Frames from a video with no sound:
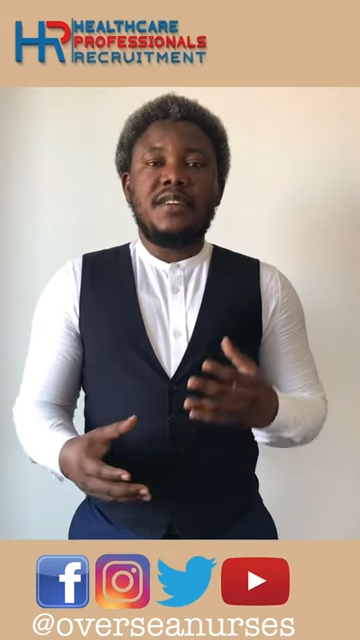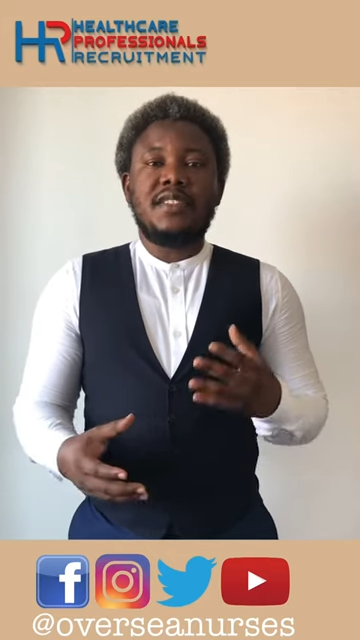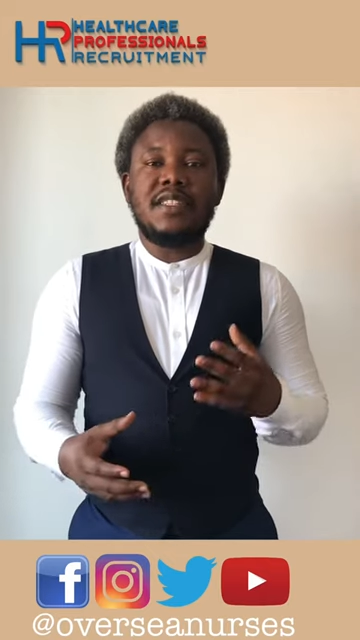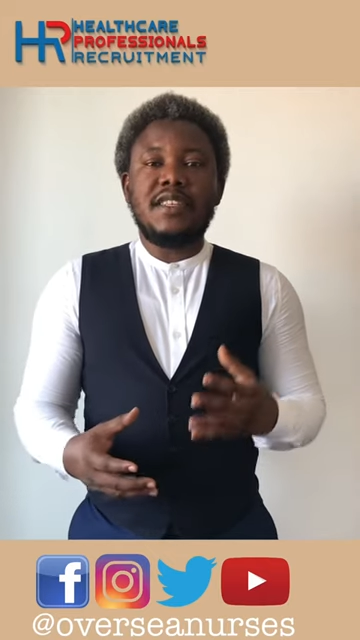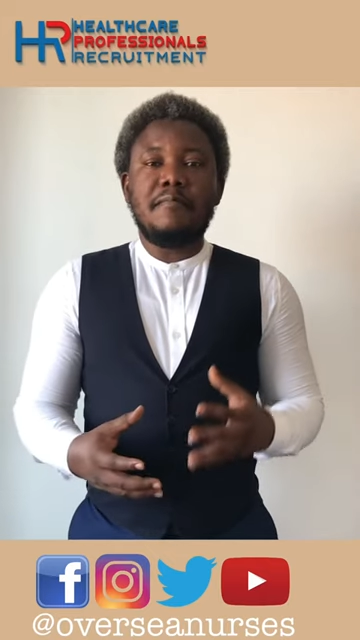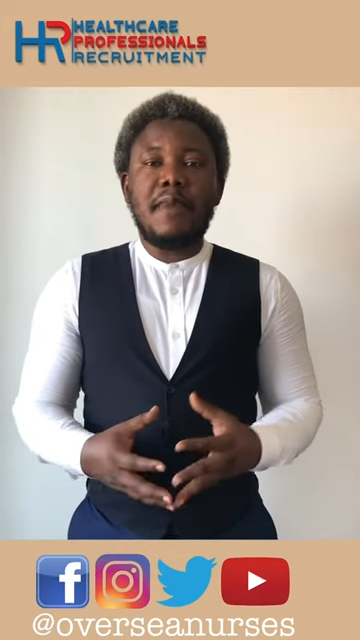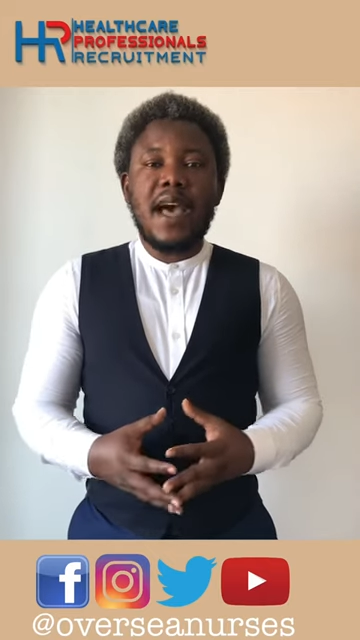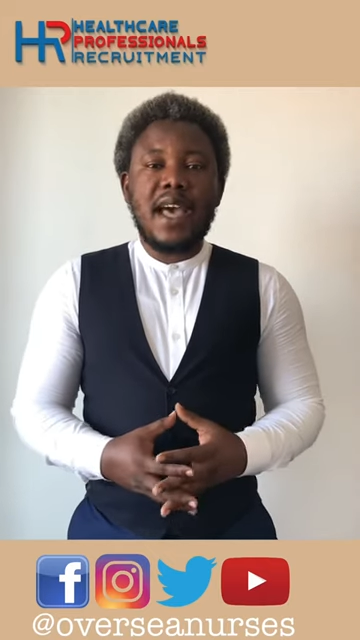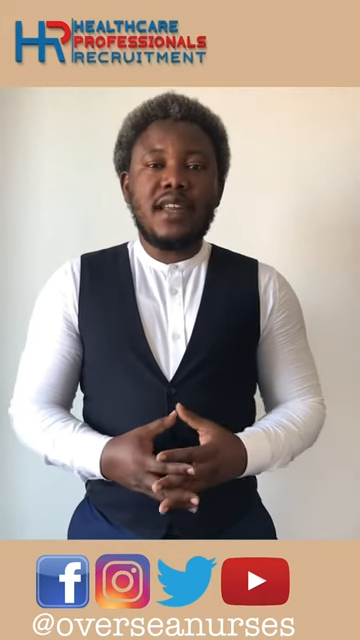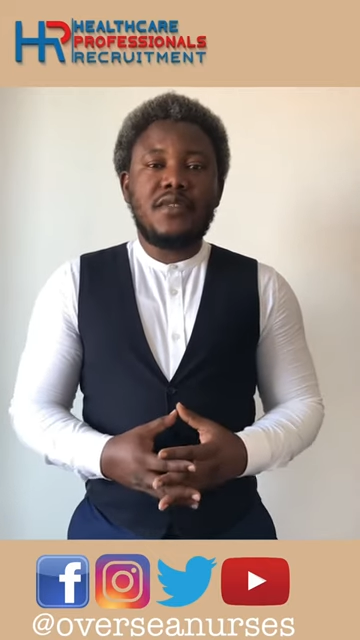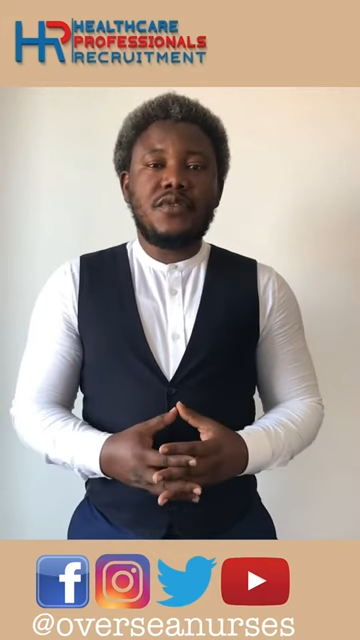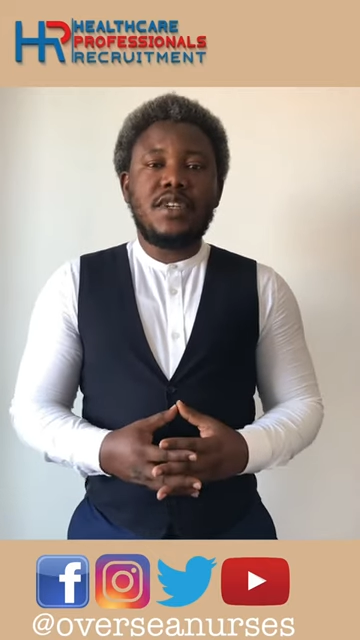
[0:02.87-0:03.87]
a
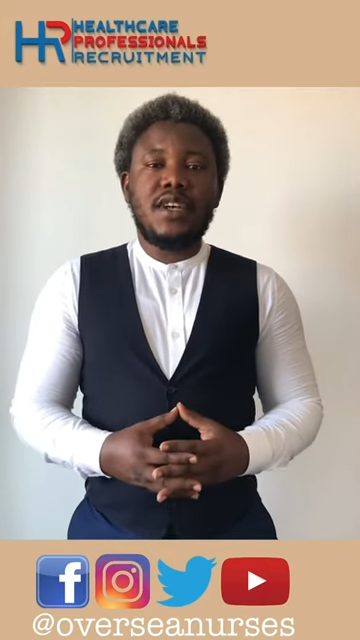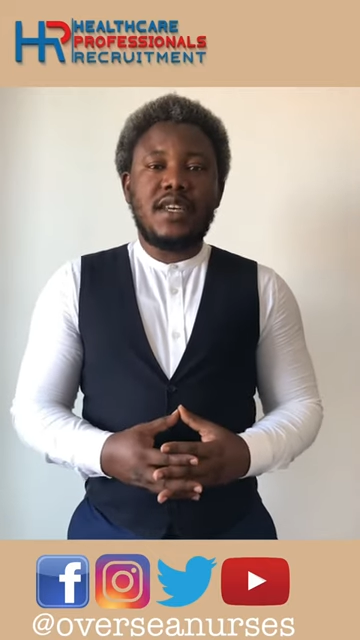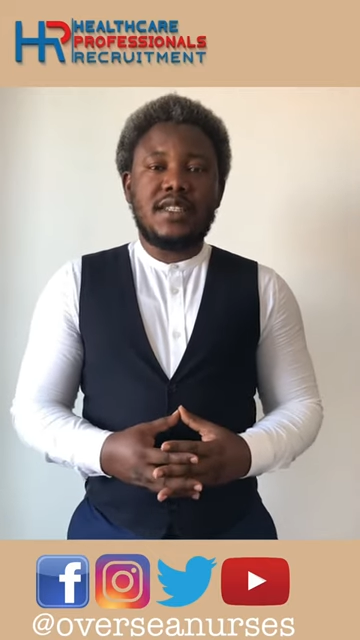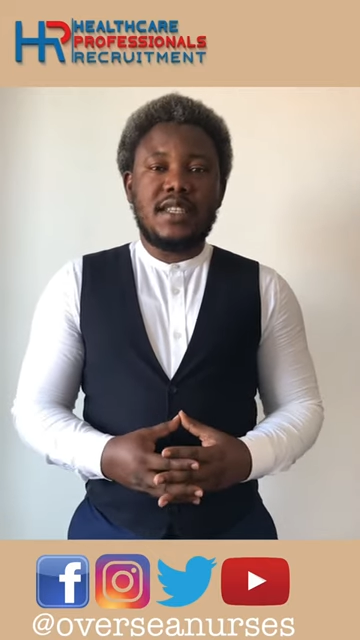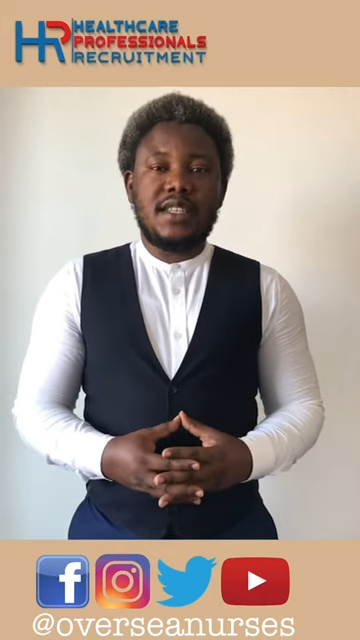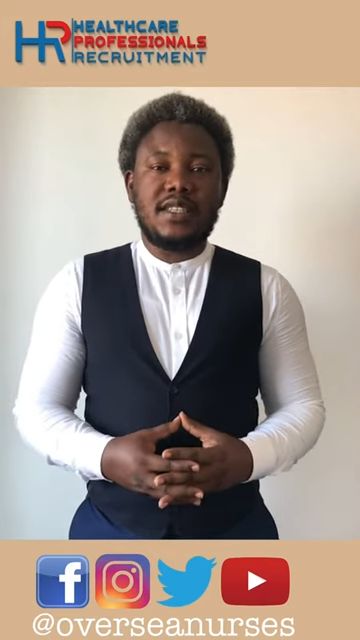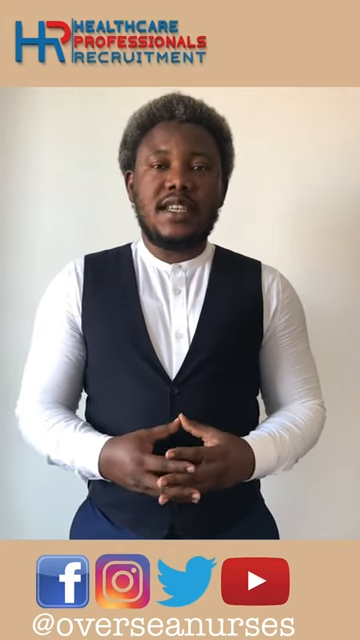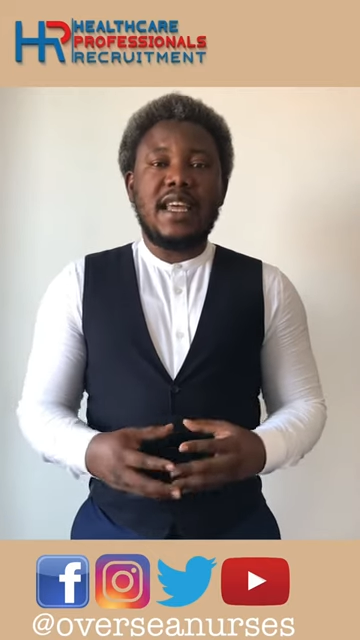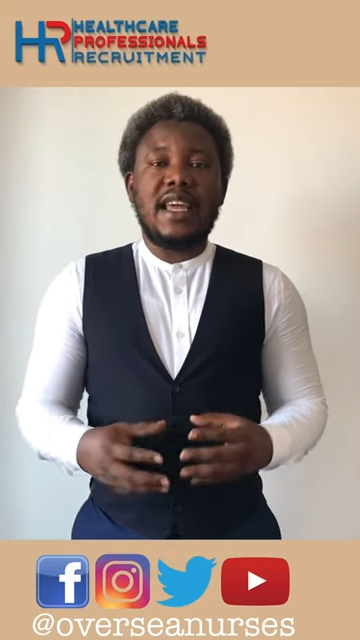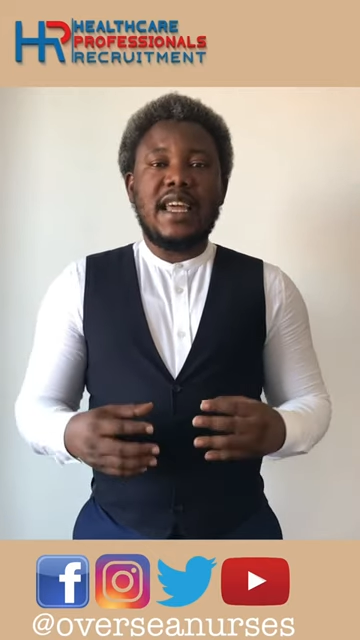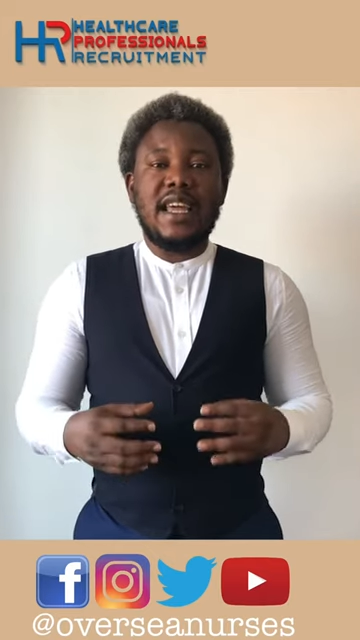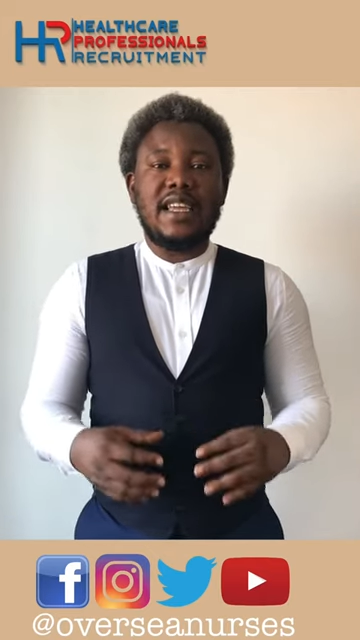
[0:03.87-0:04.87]
demand for nurses
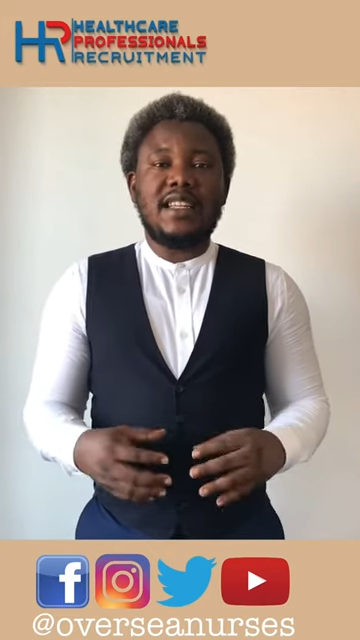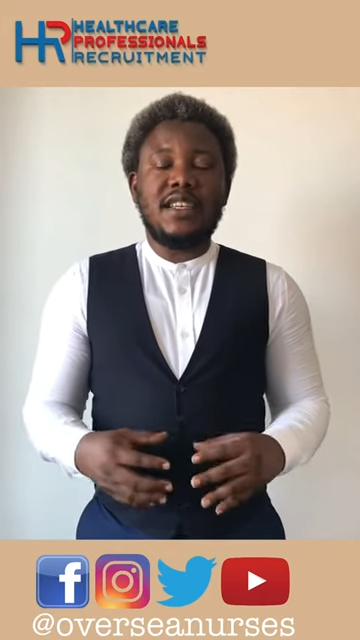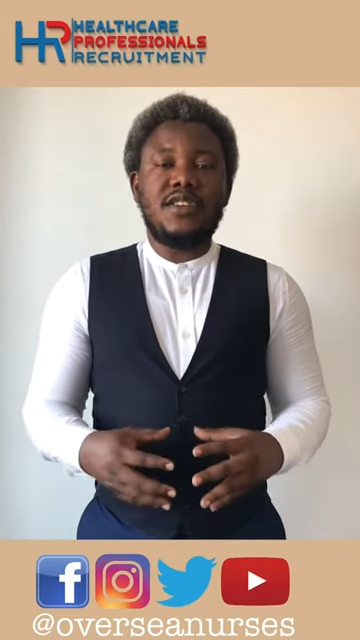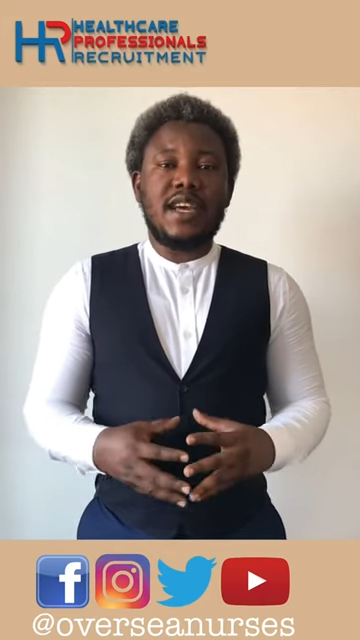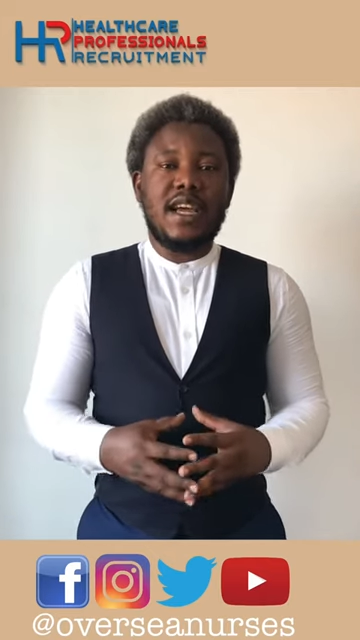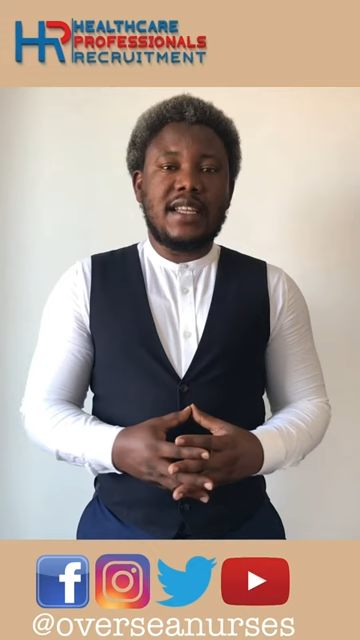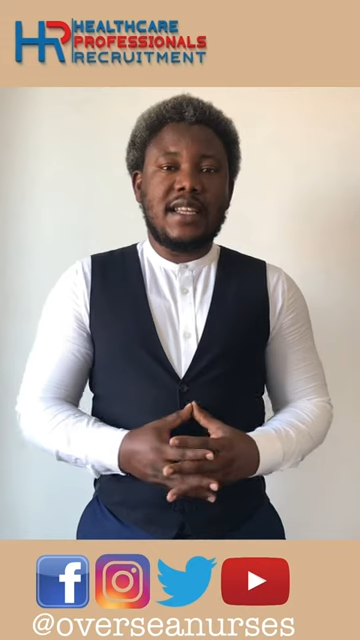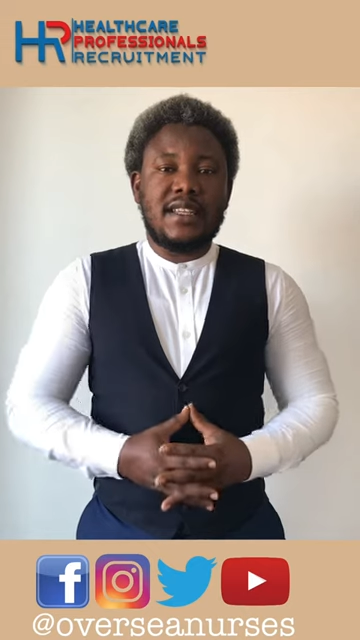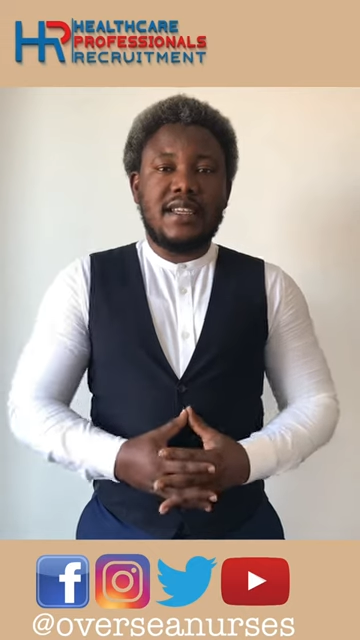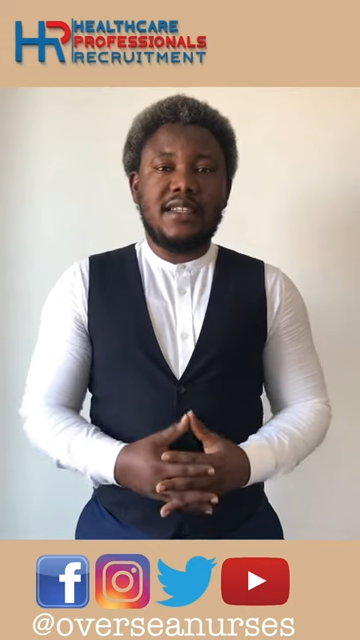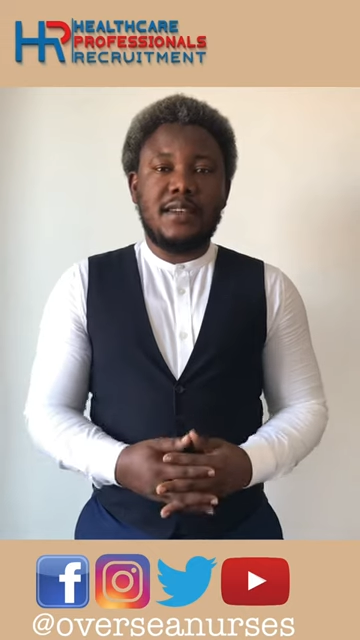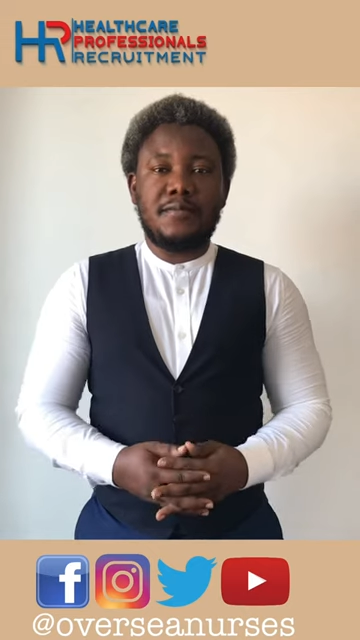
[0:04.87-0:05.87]
in the United
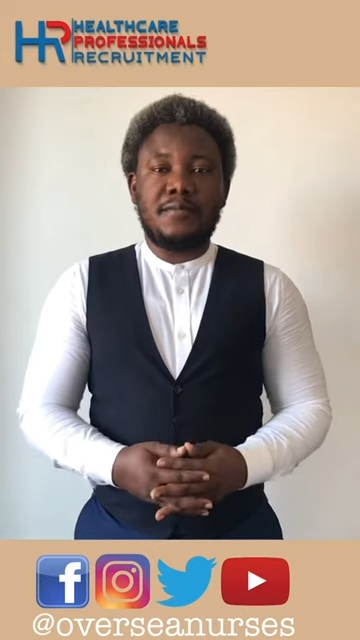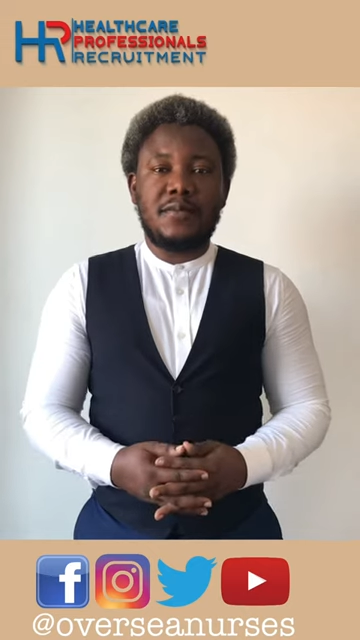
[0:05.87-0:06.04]
Kingdom.